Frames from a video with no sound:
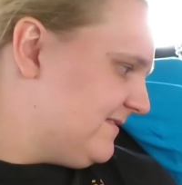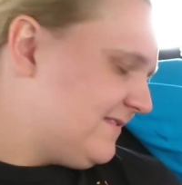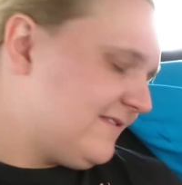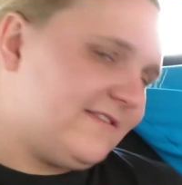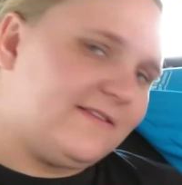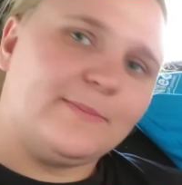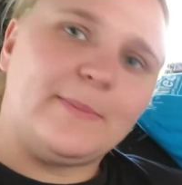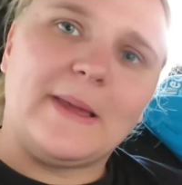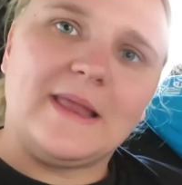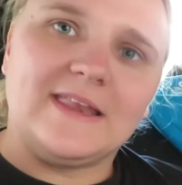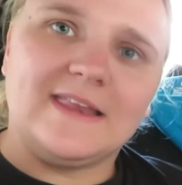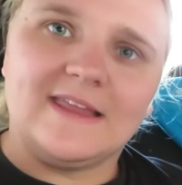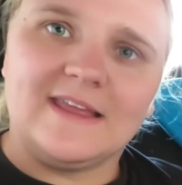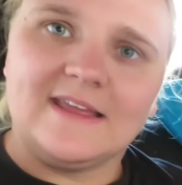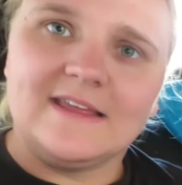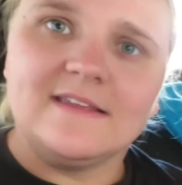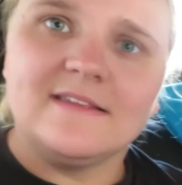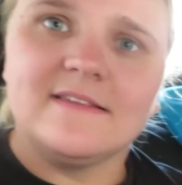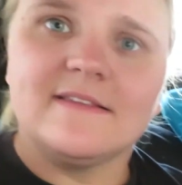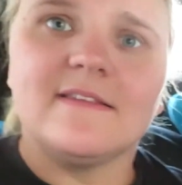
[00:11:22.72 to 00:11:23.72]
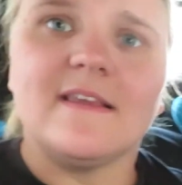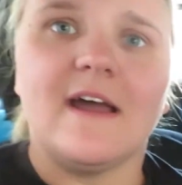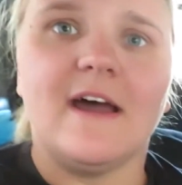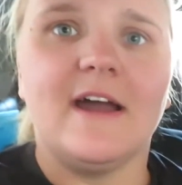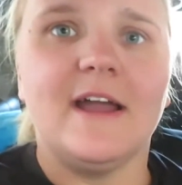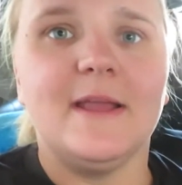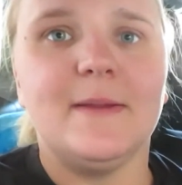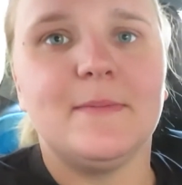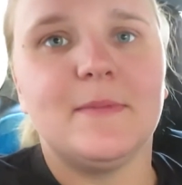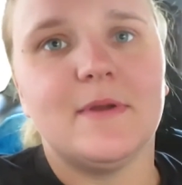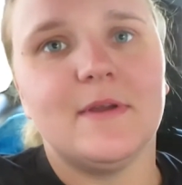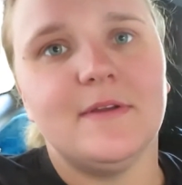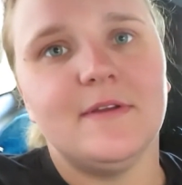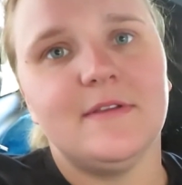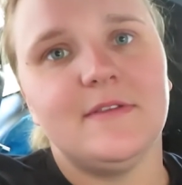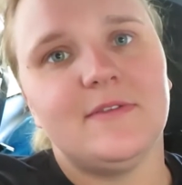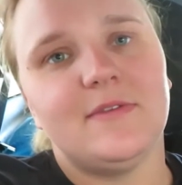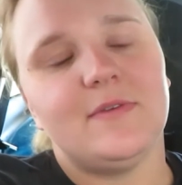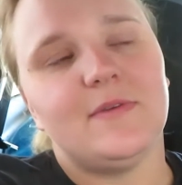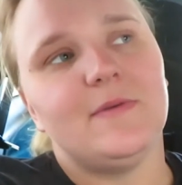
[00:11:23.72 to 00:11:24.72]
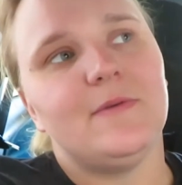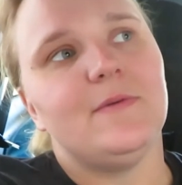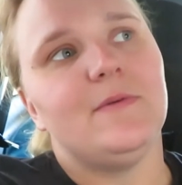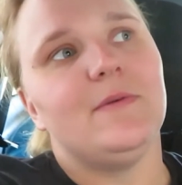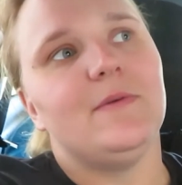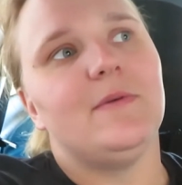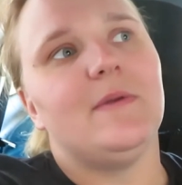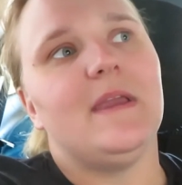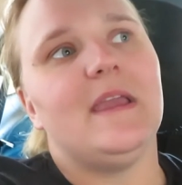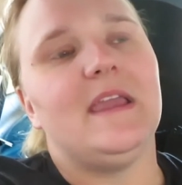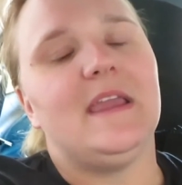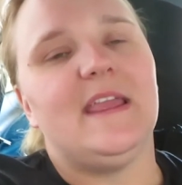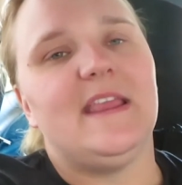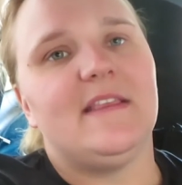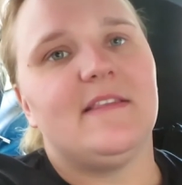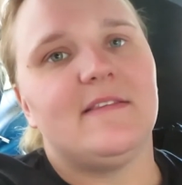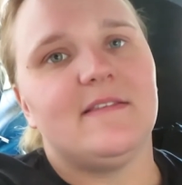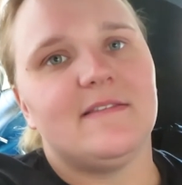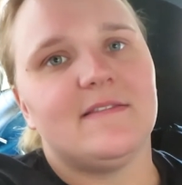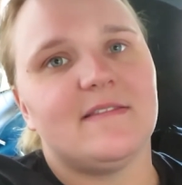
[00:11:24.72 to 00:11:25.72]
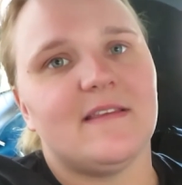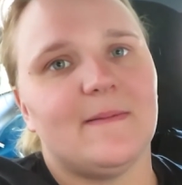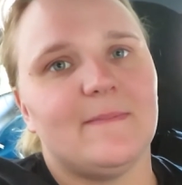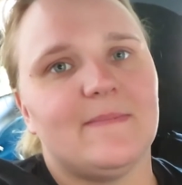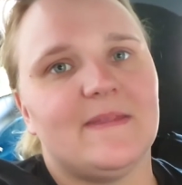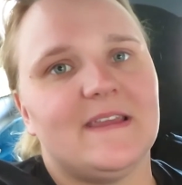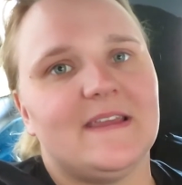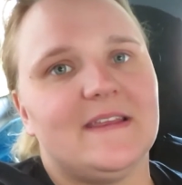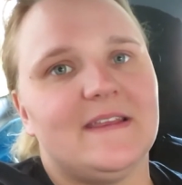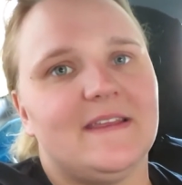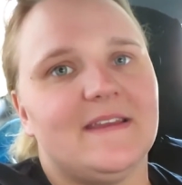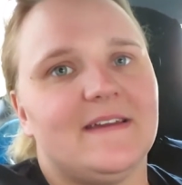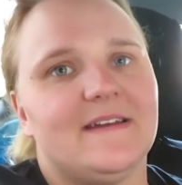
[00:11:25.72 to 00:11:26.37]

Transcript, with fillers: spendings, I am going to eat something.